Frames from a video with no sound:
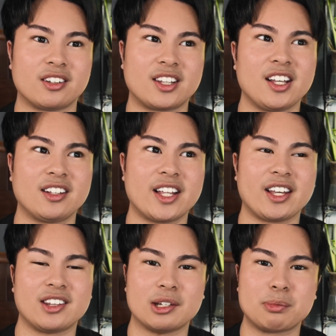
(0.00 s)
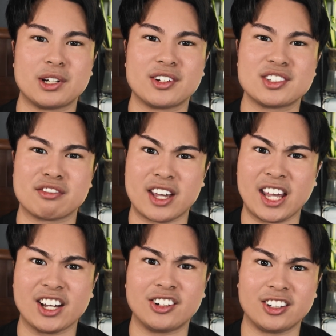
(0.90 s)
Think like the appearance of
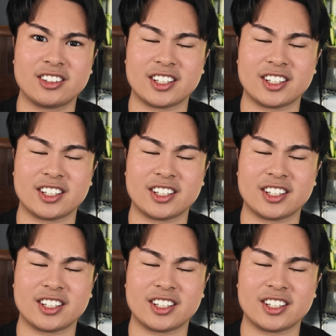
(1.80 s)
hail.